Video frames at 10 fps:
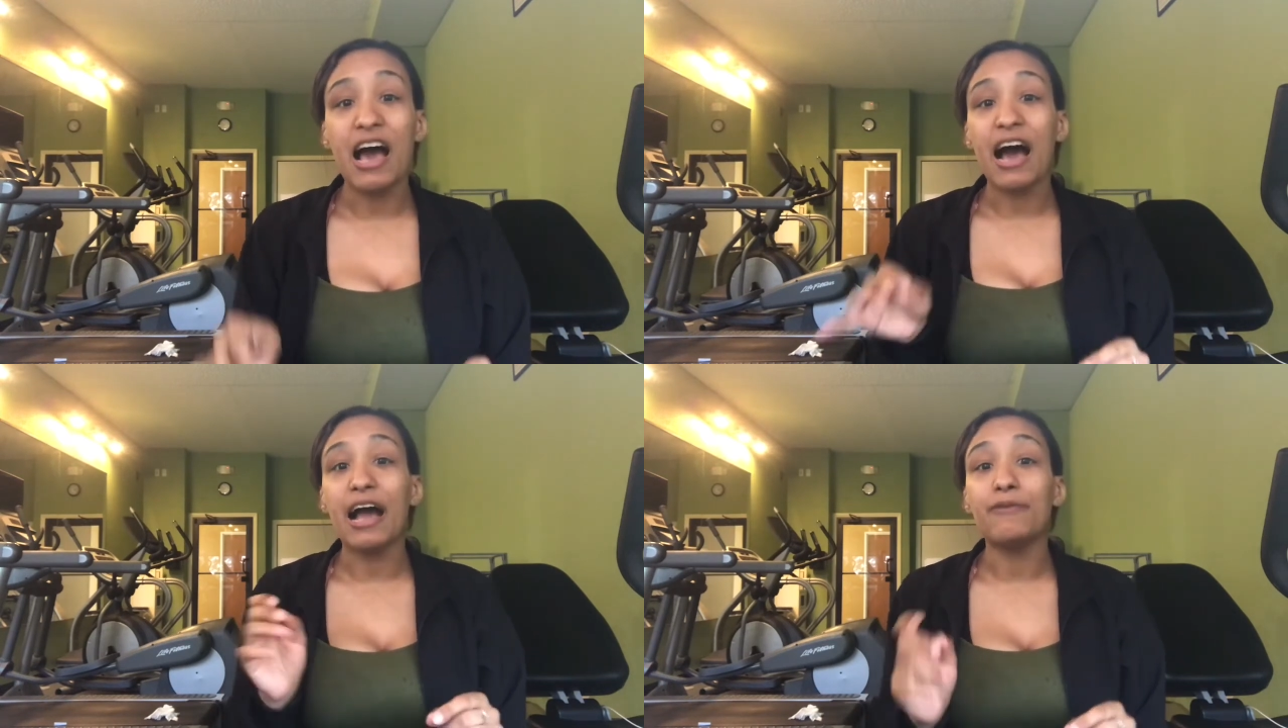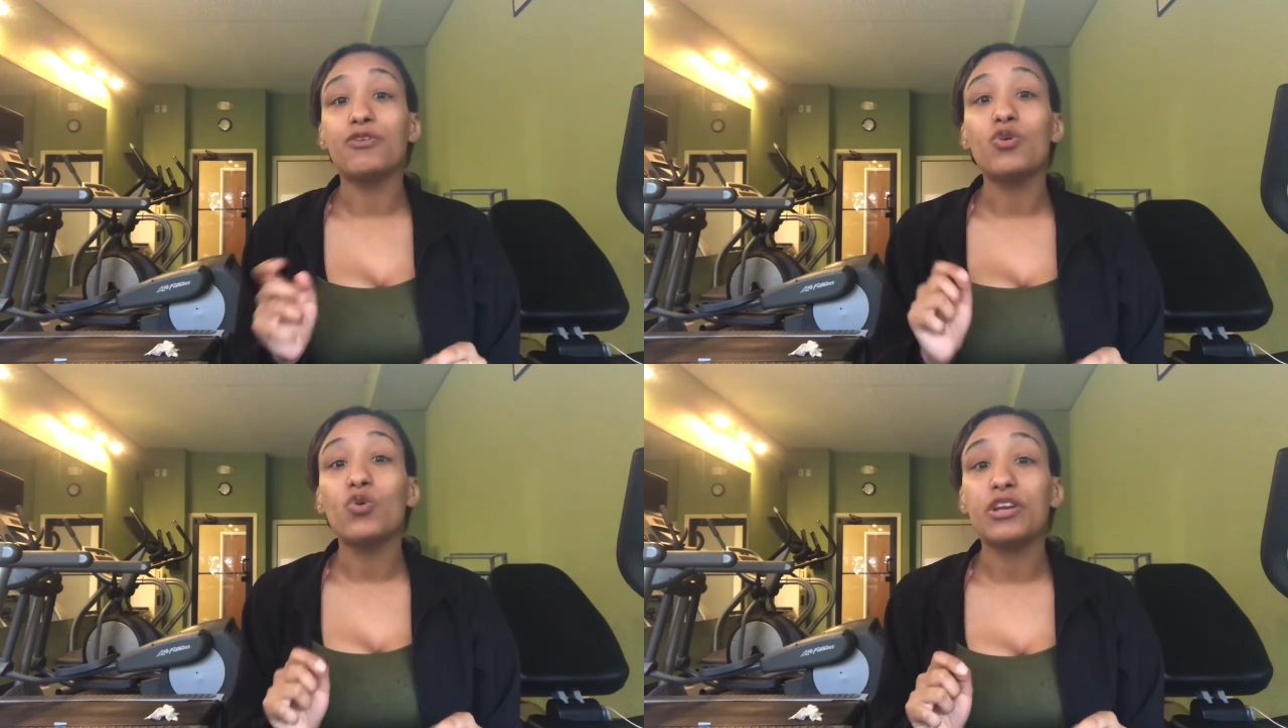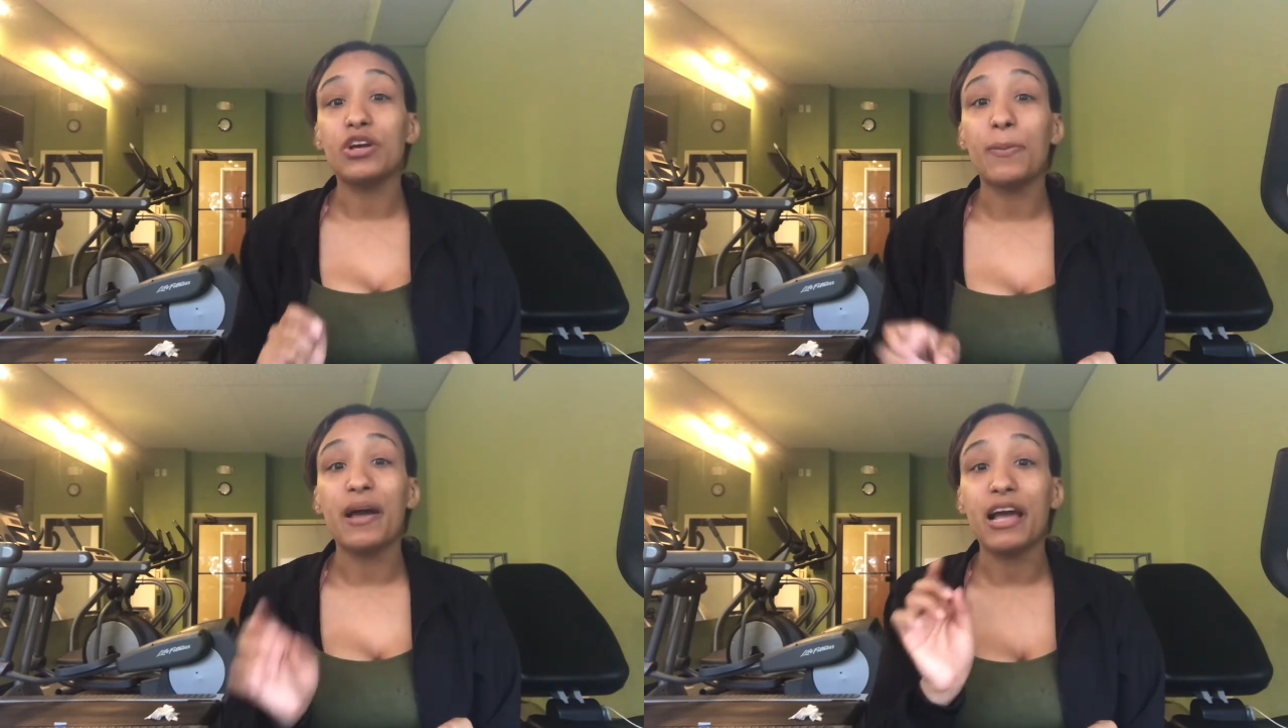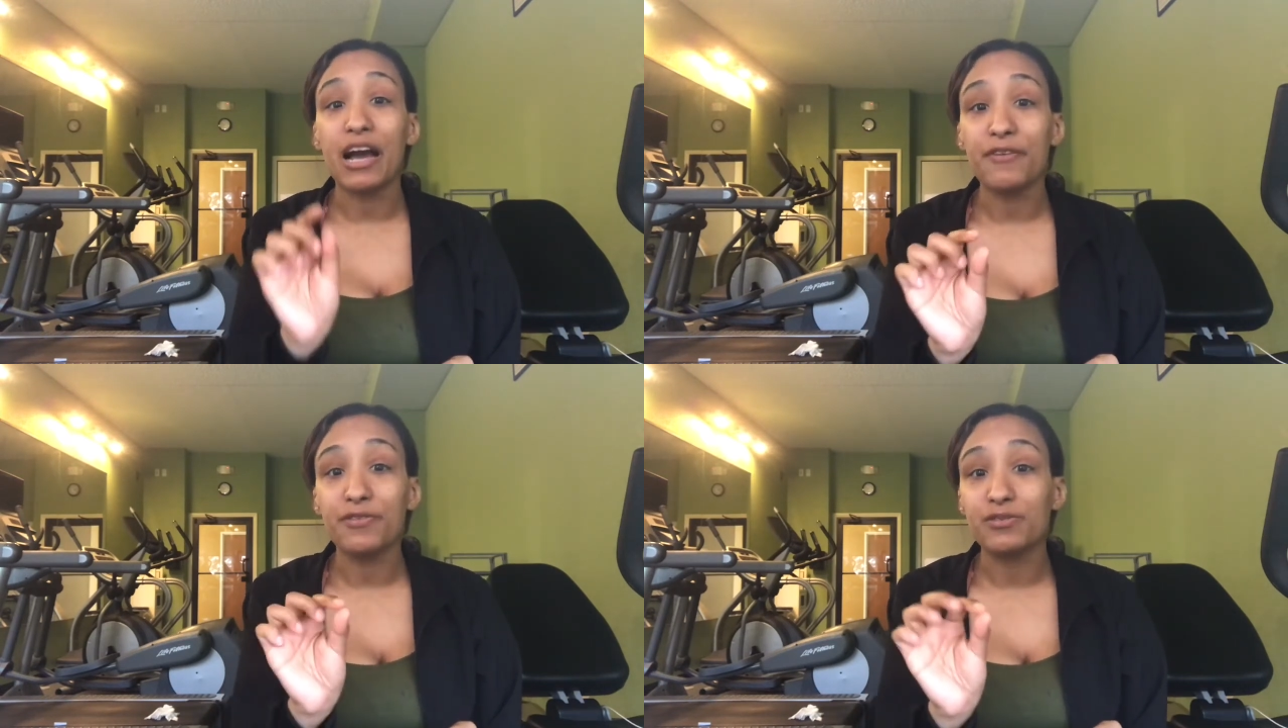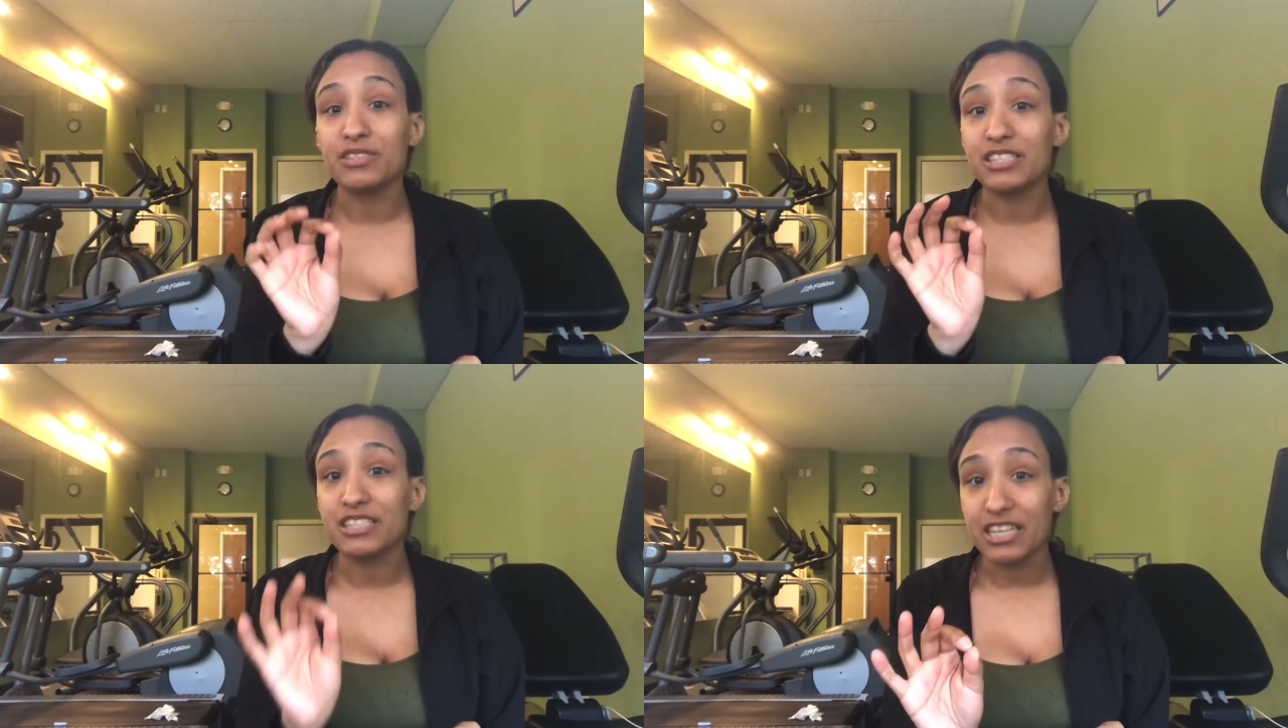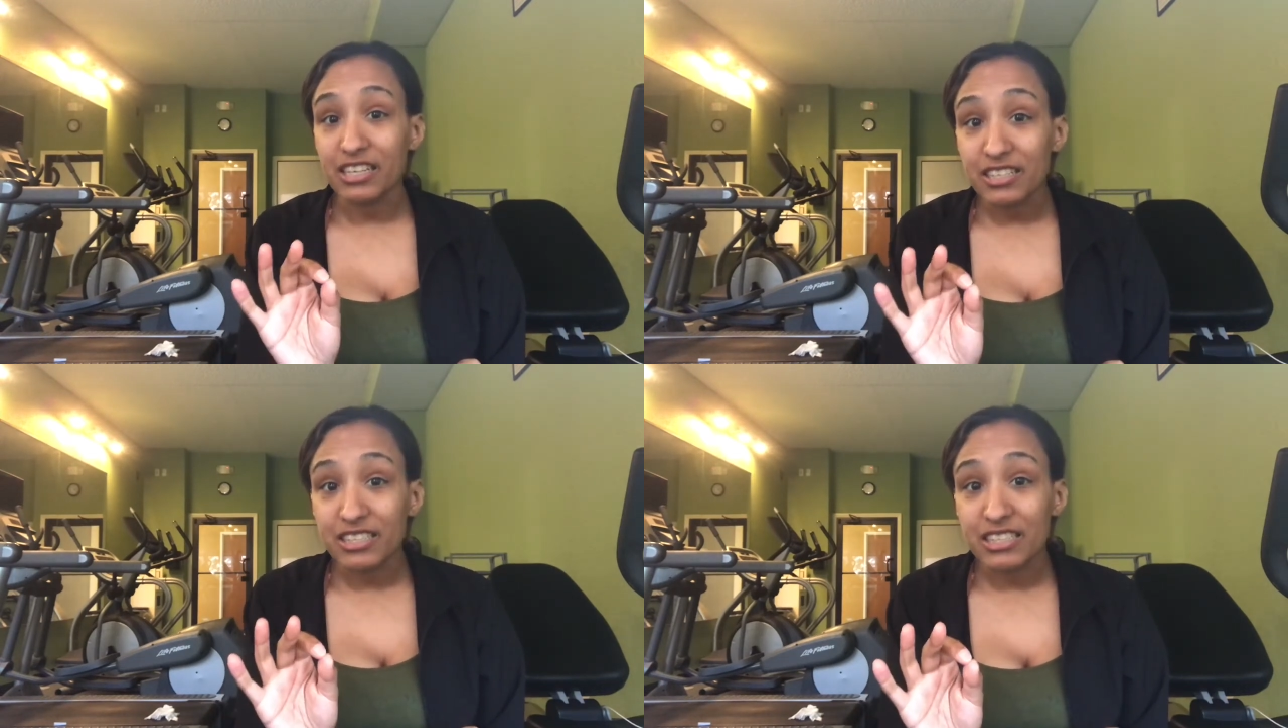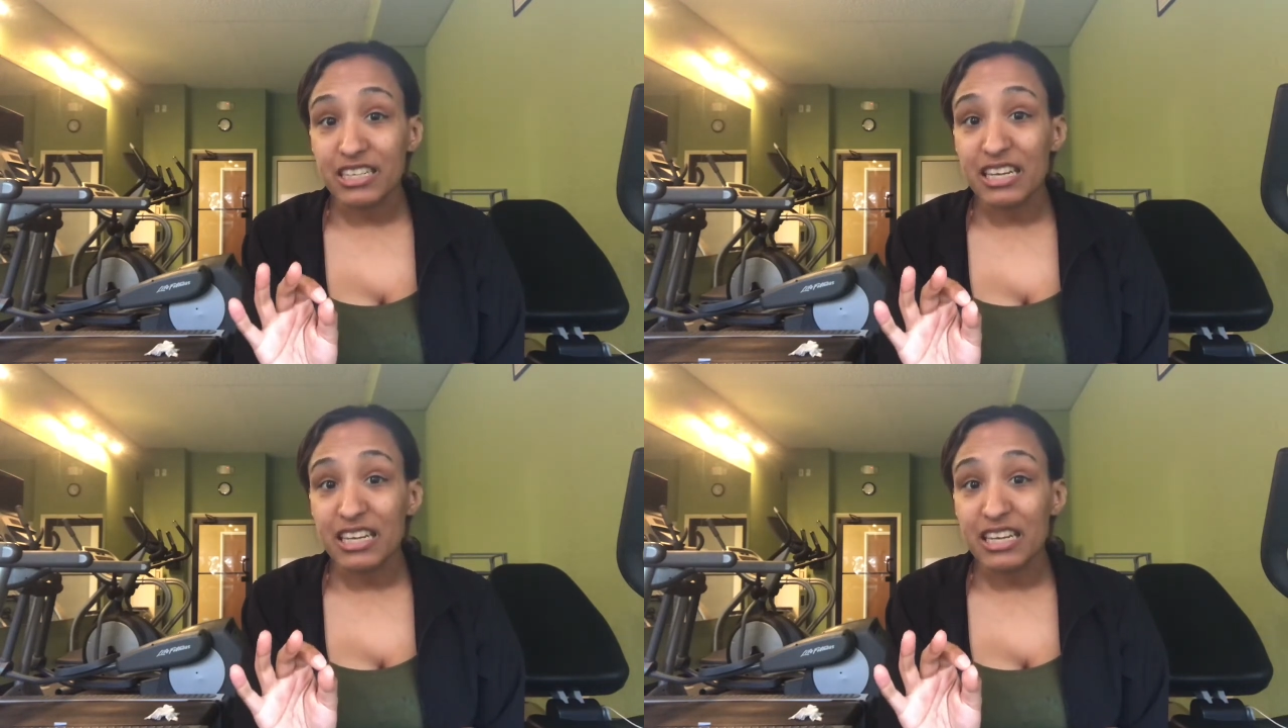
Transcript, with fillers: I'm recording on my iPhone 6